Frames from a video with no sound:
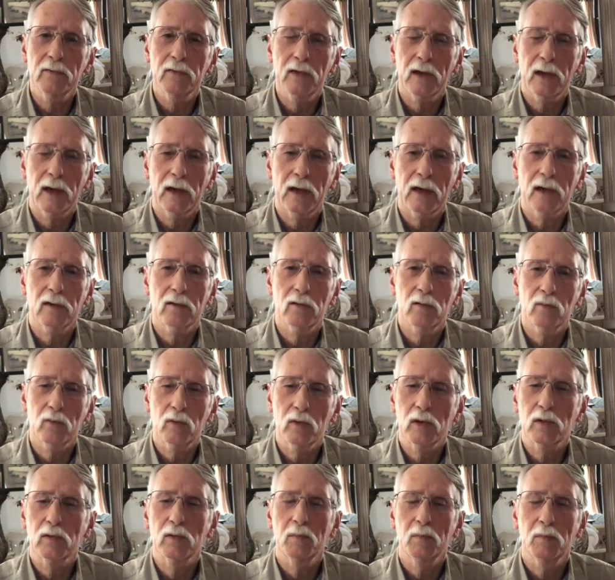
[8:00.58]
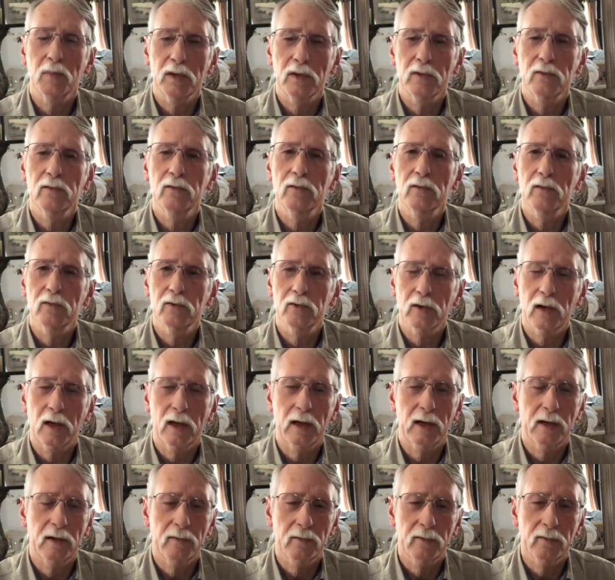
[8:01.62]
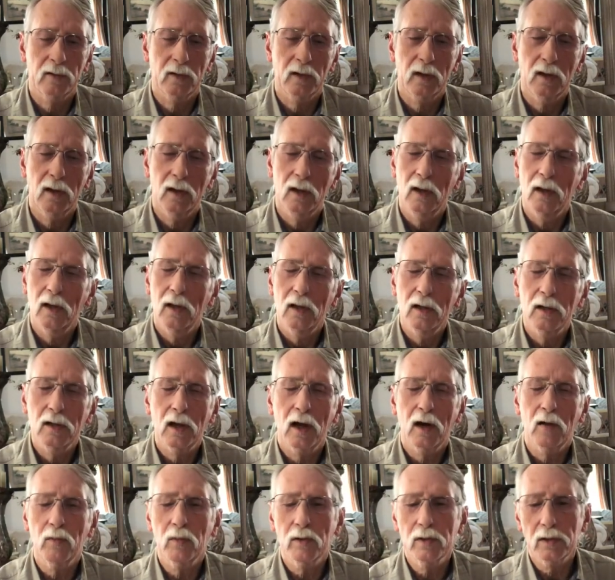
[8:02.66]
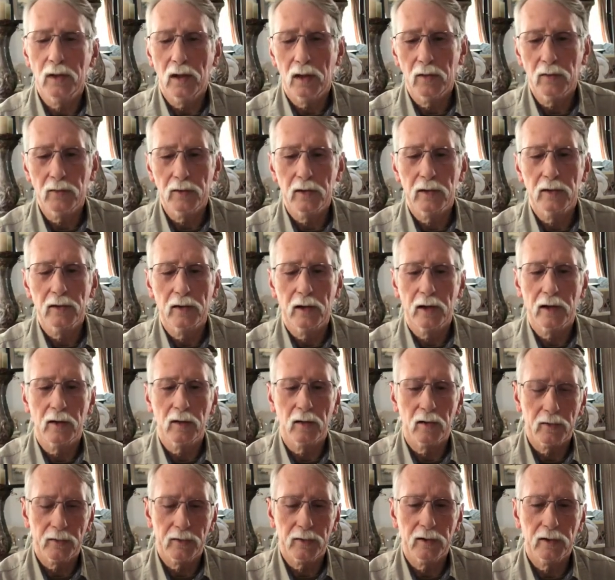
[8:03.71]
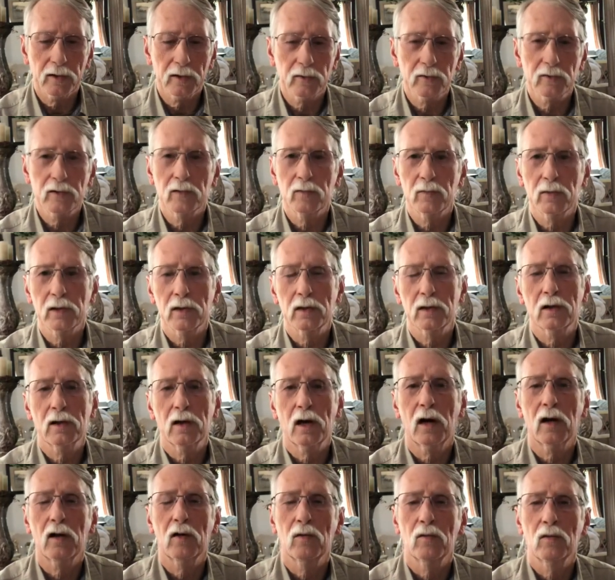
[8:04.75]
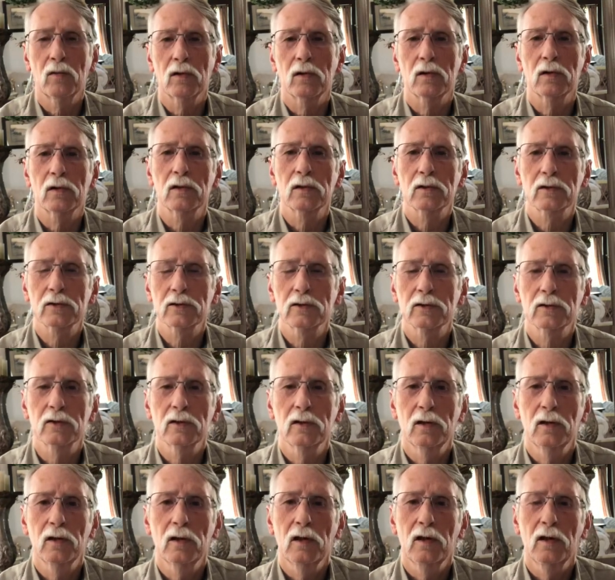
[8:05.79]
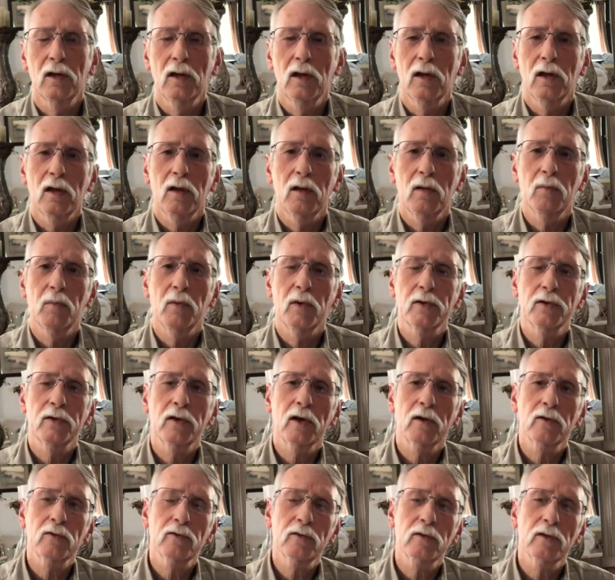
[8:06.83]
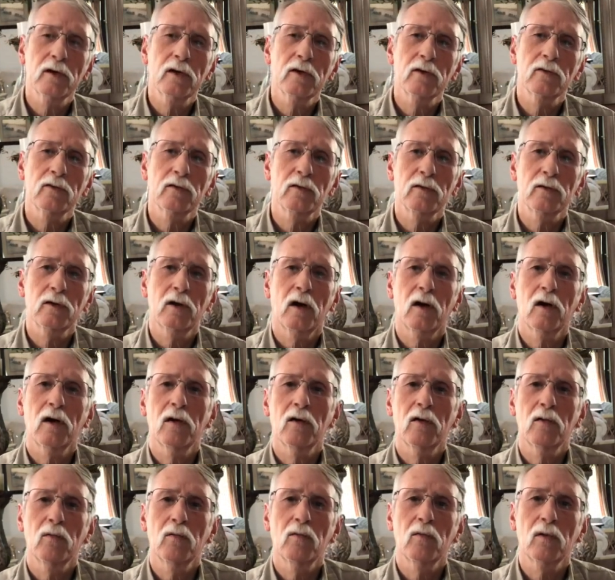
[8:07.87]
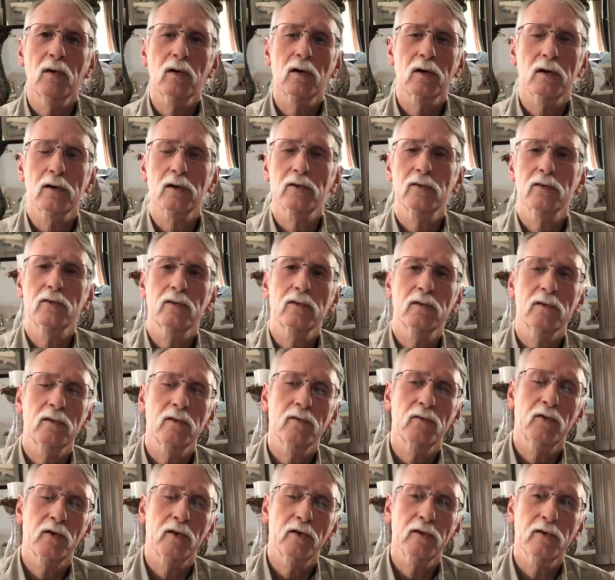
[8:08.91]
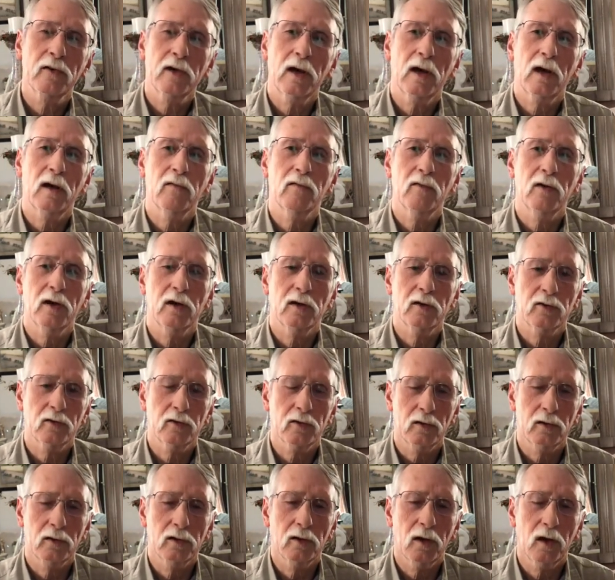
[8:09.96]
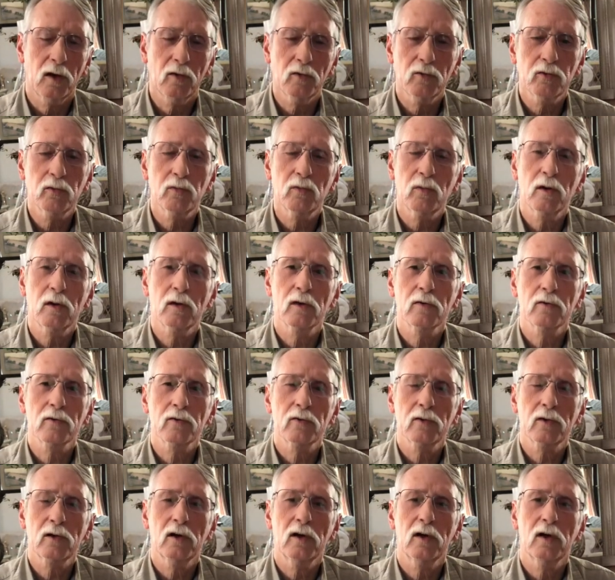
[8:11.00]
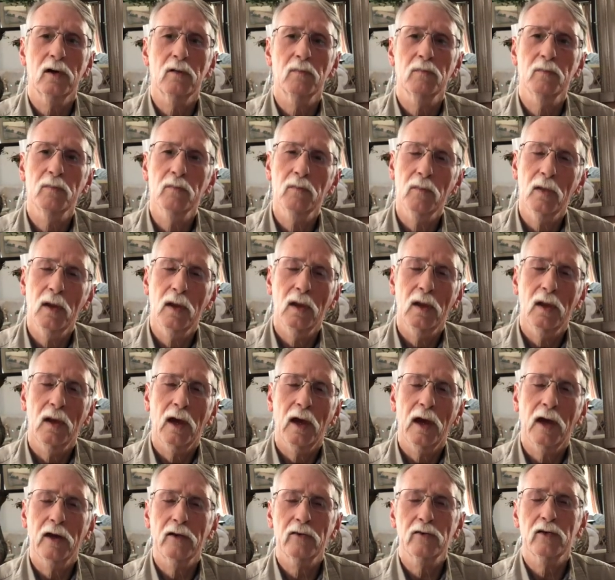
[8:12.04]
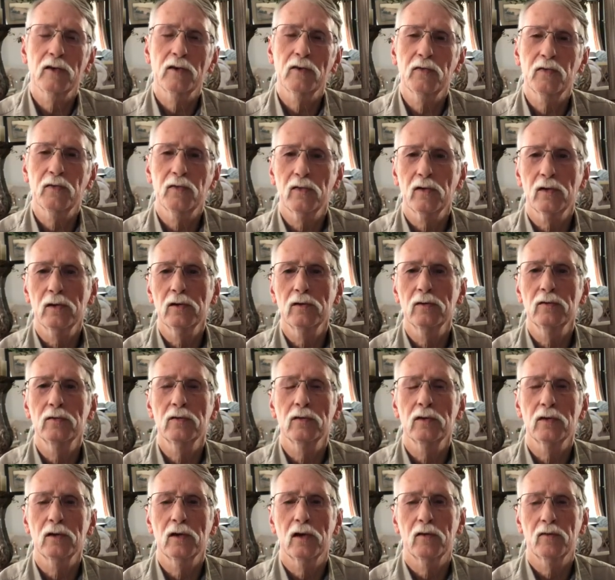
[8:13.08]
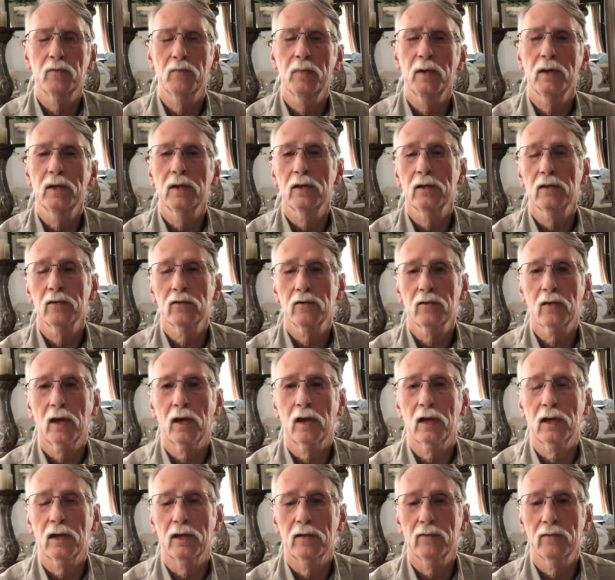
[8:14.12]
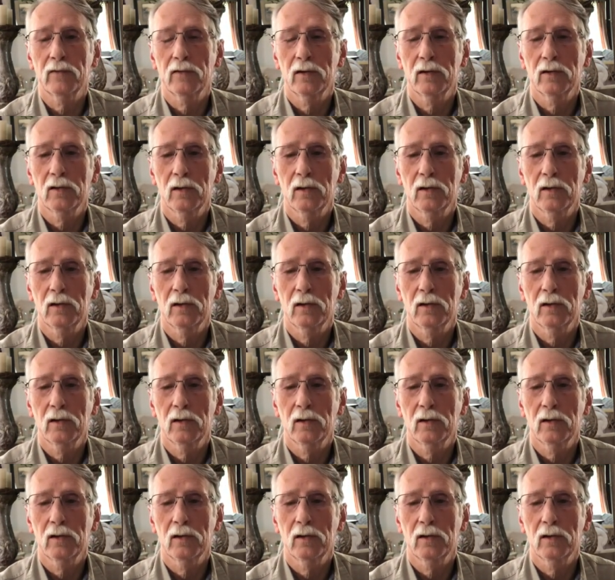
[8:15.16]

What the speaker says: that, we will be saved. Now, we know that there are things that we can call works, but those things are not works for salvation. Those works come as a fruit of being saved,